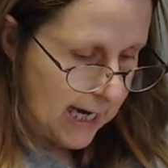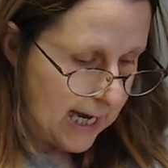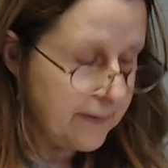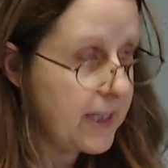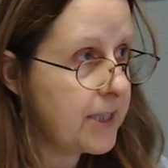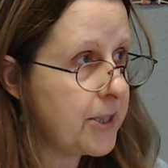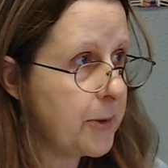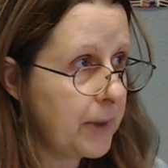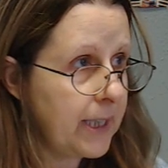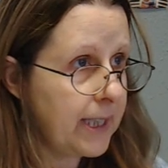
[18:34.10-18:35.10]
And these
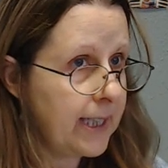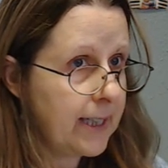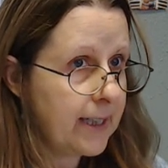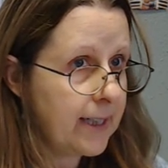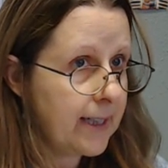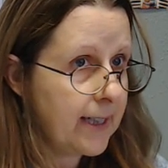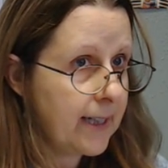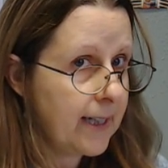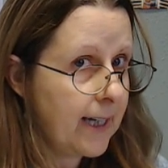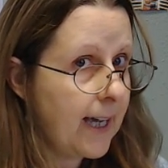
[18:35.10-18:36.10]
three
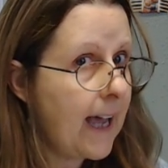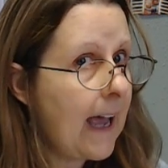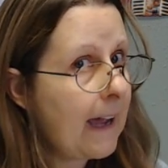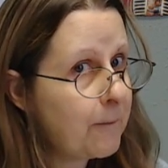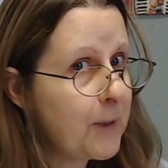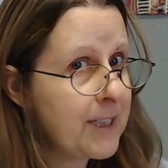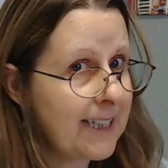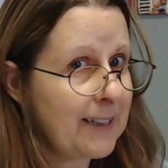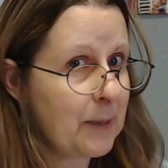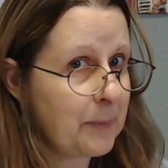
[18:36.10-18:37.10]
have risen
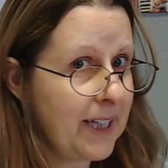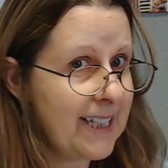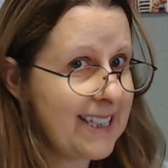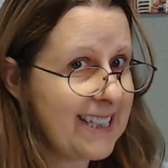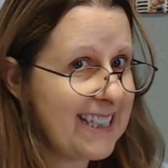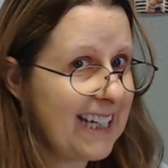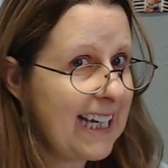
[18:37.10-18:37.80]
in their place.